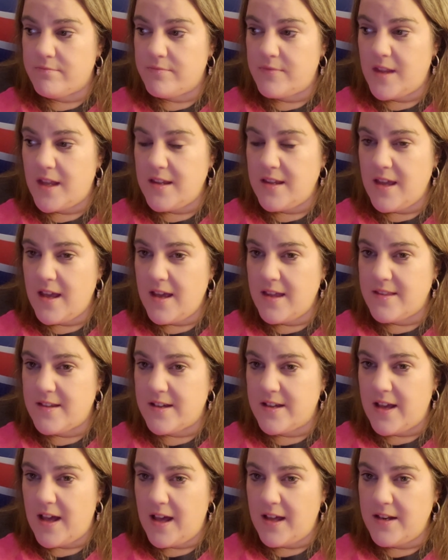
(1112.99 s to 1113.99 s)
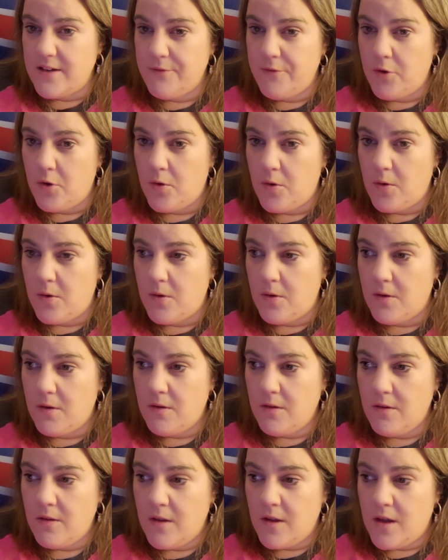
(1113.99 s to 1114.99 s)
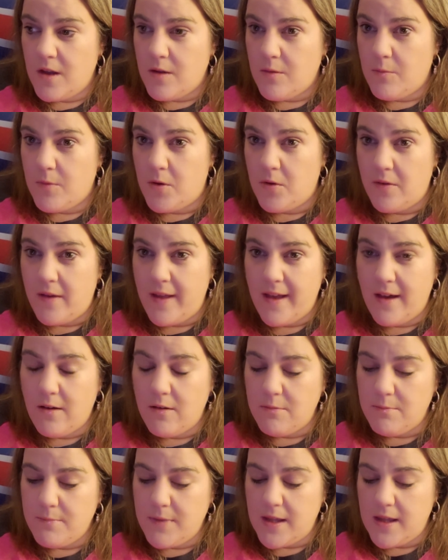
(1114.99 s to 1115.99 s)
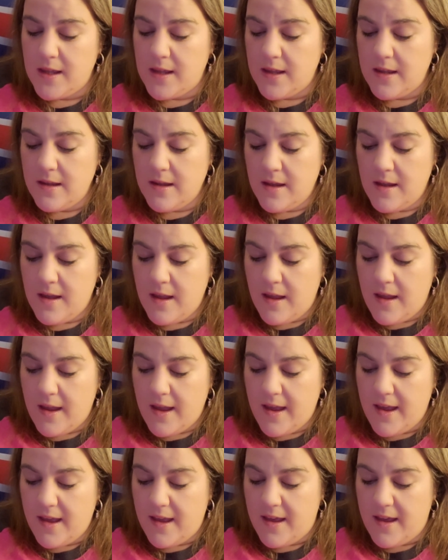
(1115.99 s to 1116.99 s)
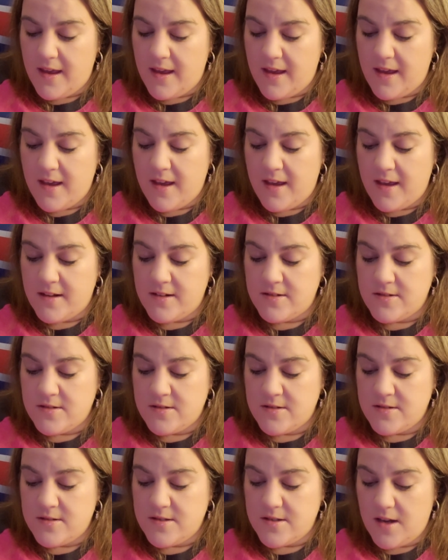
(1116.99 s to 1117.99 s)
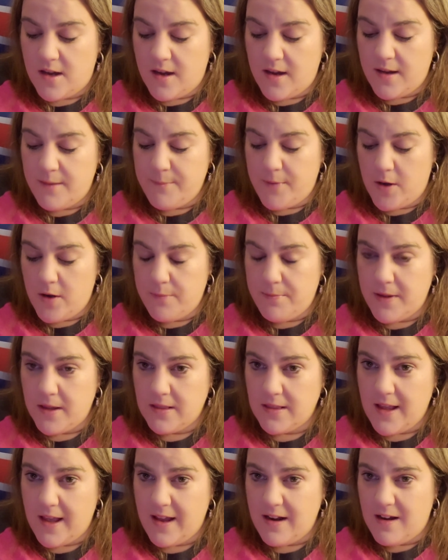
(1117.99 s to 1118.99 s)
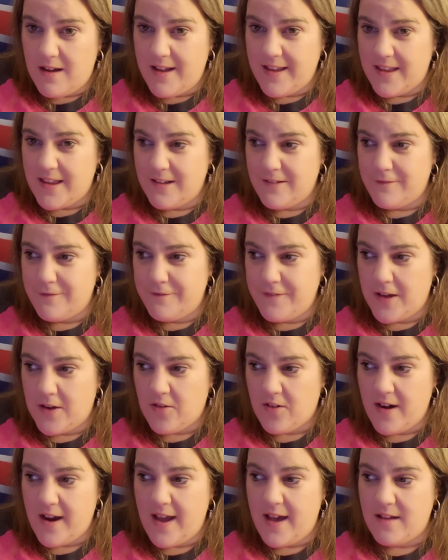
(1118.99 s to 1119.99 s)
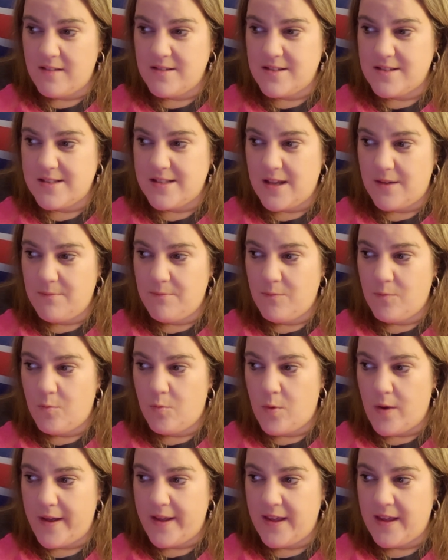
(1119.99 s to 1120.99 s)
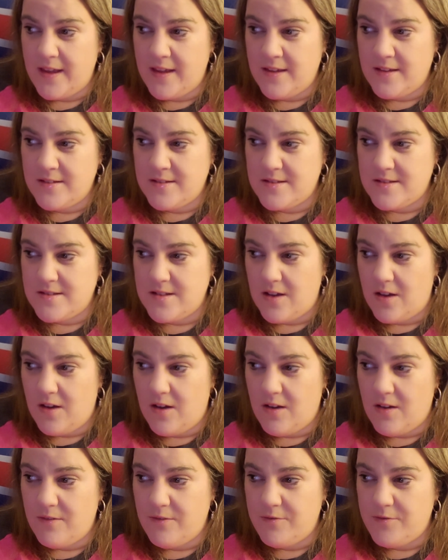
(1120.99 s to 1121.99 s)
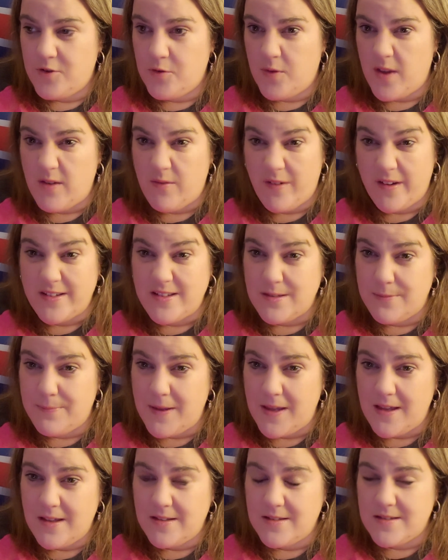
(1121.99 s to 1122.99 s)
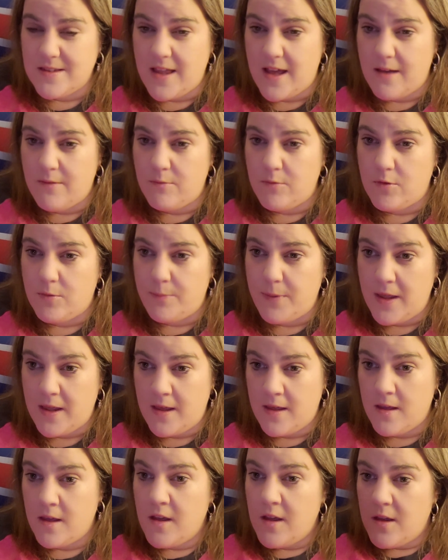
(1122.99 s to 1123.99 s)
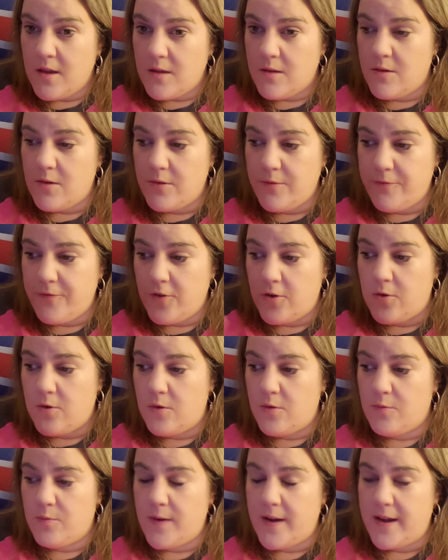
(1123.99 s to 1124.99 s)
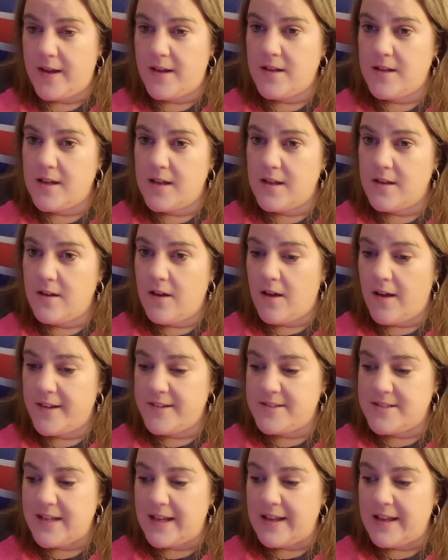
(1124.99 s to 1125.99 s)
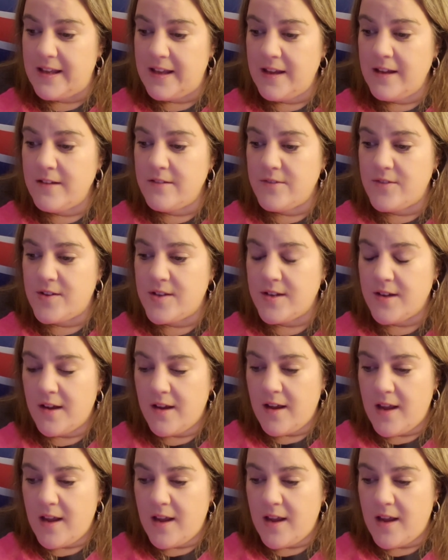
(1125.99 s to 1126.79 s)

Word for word: that yeah the carnivore will help me and I'm hoping that I can figure out some ways of doing recipes that will be good for Randy and I to eat